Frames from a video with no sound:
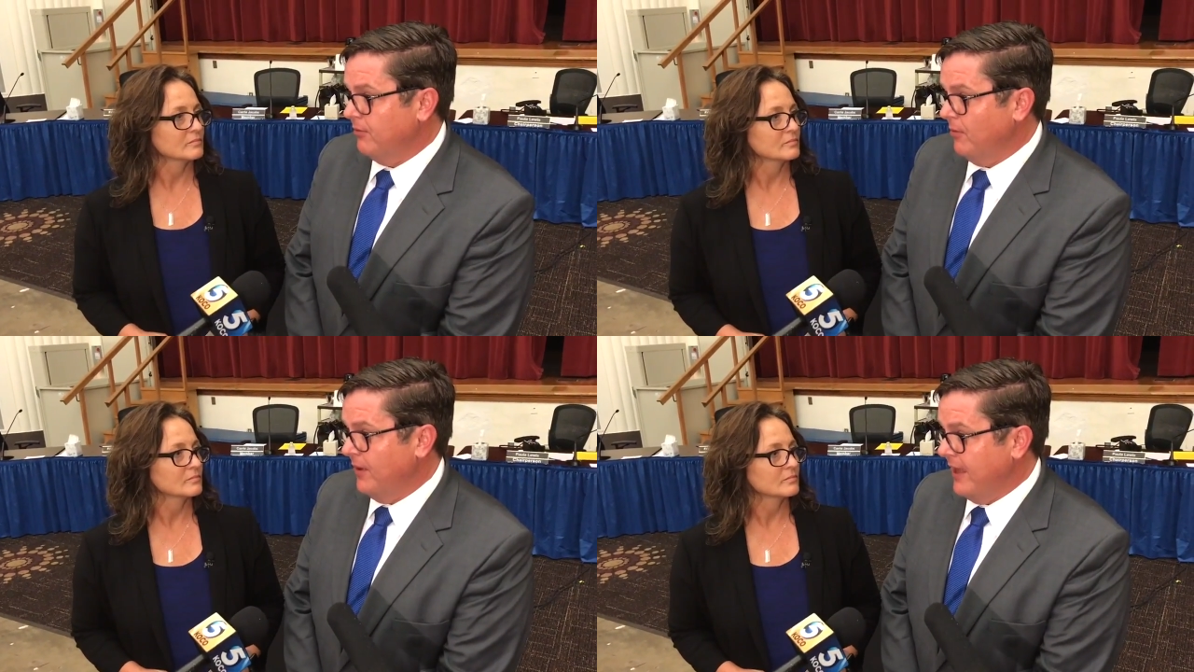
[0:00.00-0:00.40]

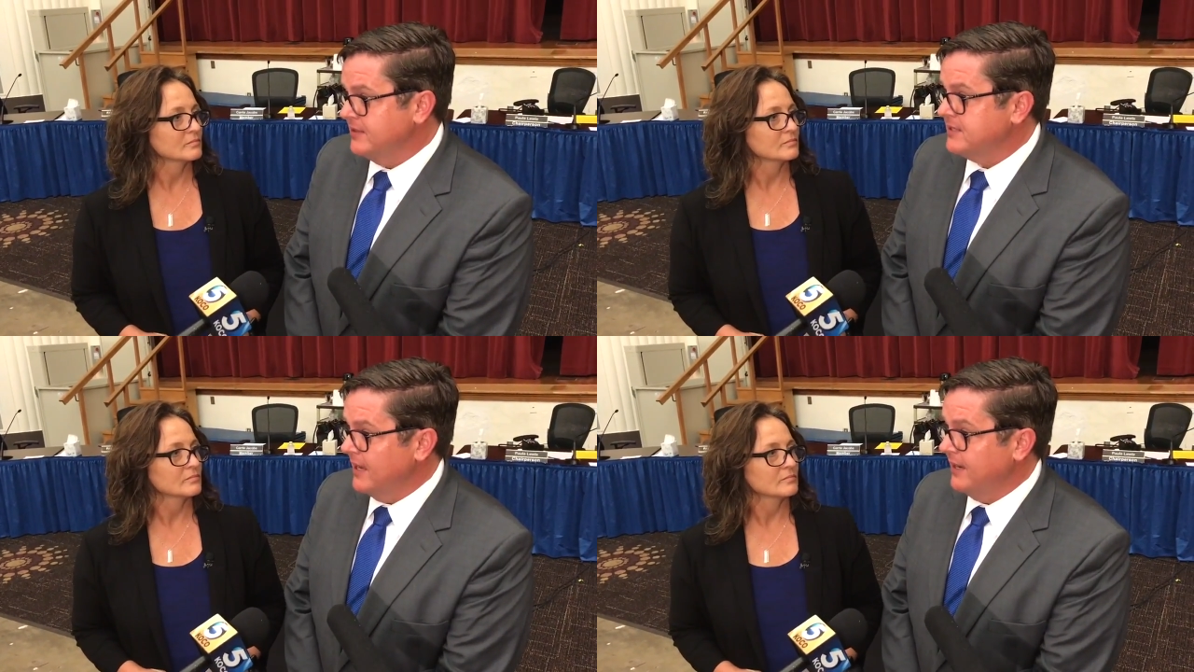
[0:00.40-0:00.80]
Speaker 1: through an
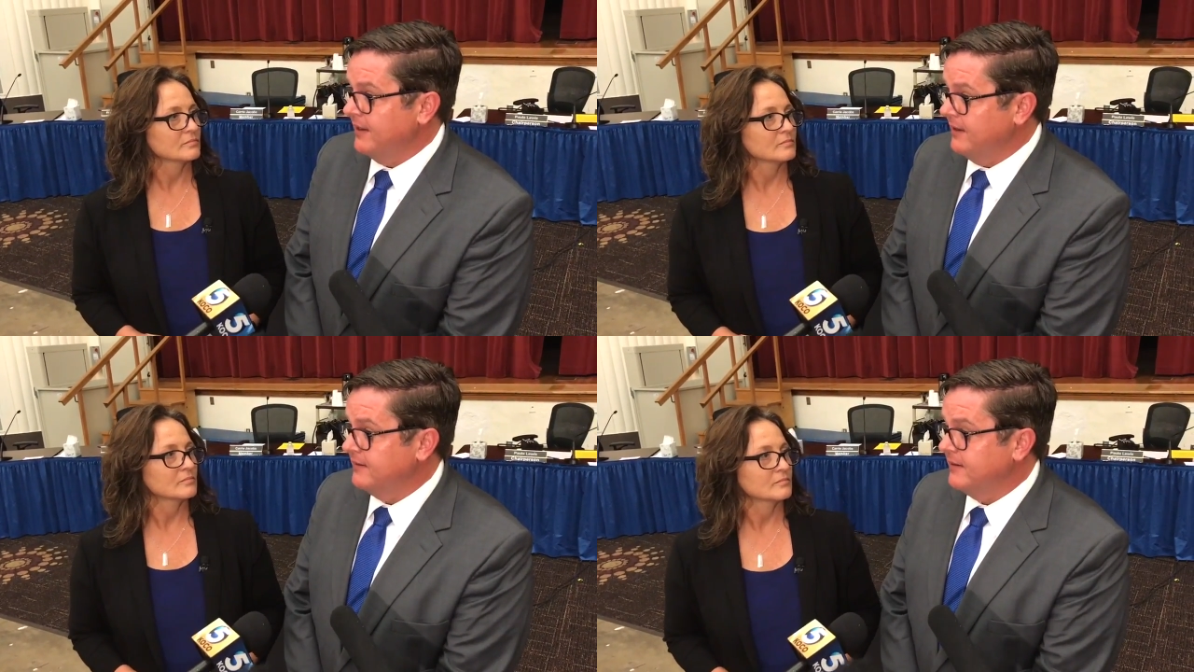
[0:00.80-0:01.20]
outside
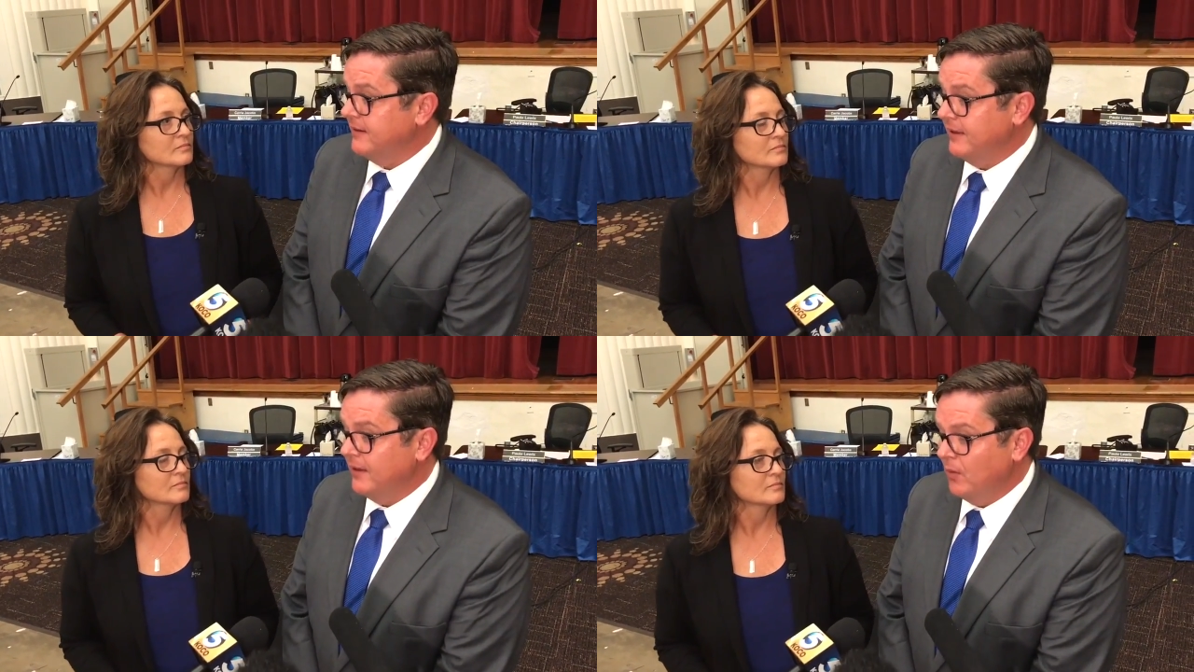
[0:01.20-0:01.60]

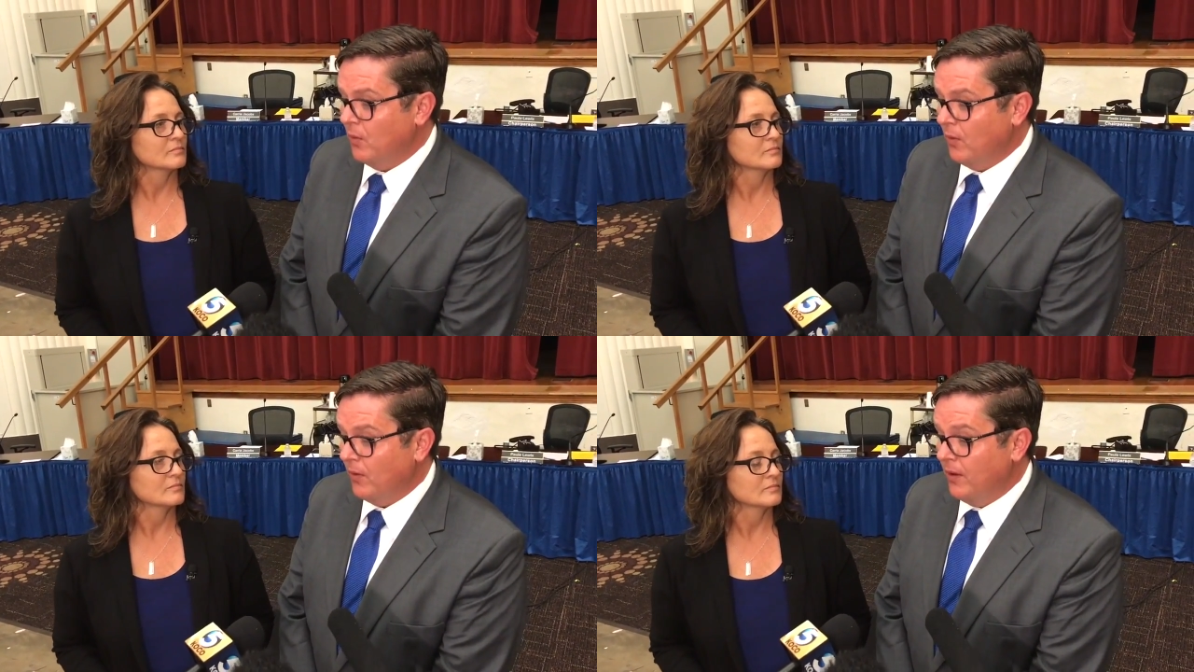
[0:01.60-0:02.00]
entity
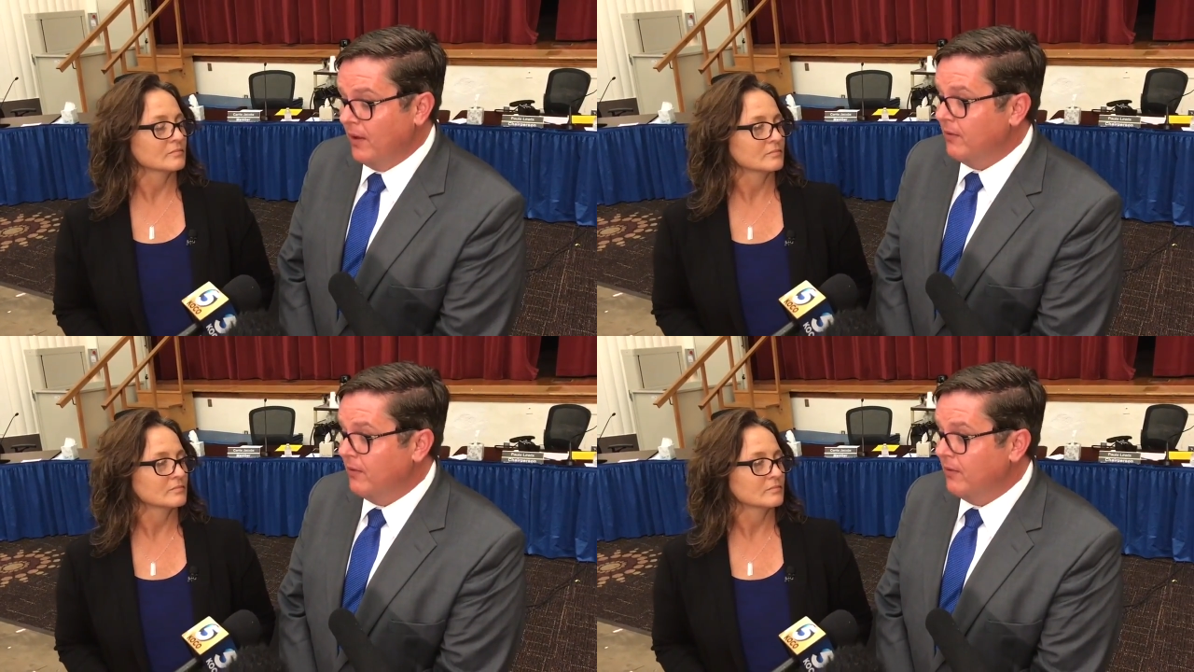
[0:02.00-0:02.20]
or